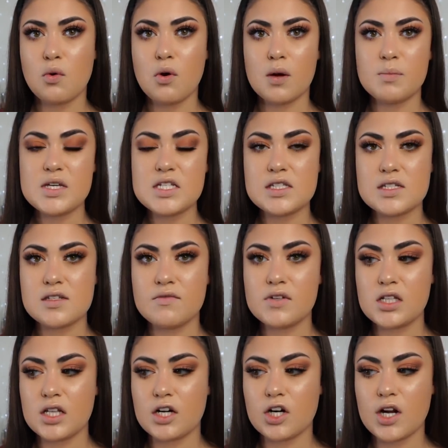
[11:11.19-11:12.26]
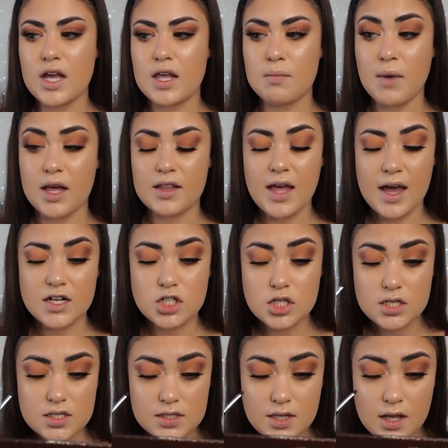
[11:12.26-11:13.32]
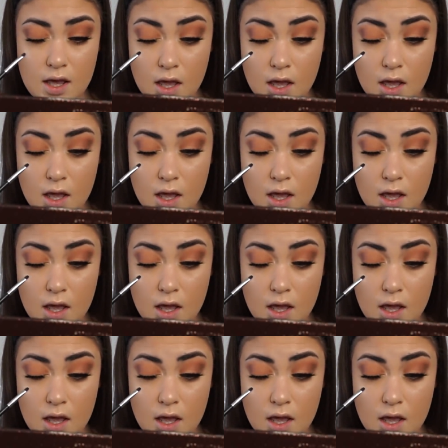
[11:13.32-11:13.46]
or pieces of glitter in my lashes.